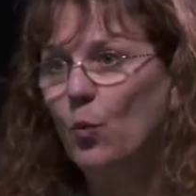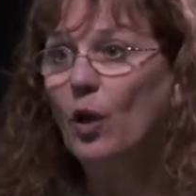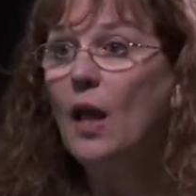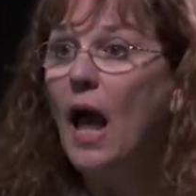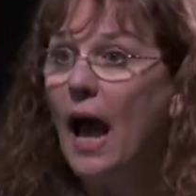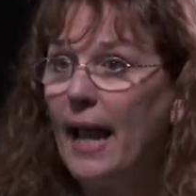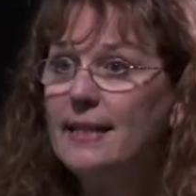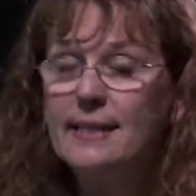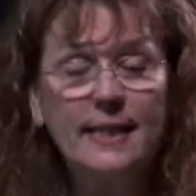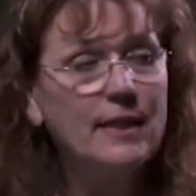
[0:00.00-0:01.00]
Well, I
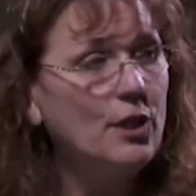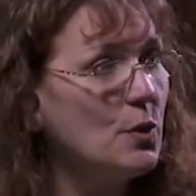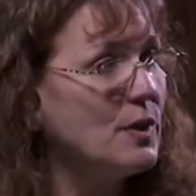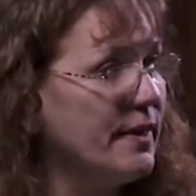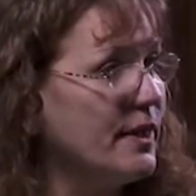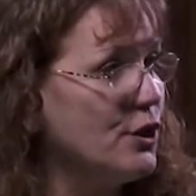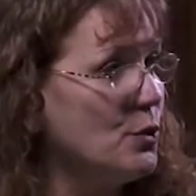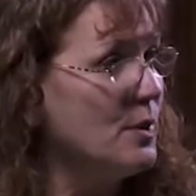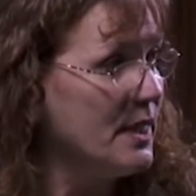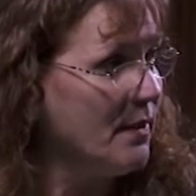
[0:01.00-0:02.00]
see that you said that
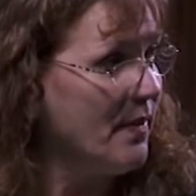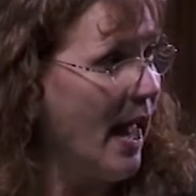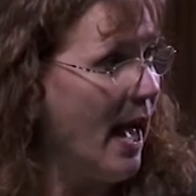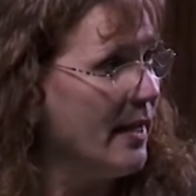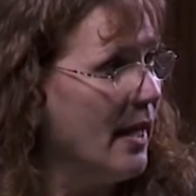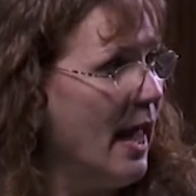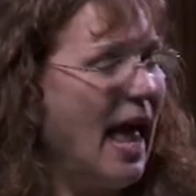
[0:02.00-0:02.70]
you did that.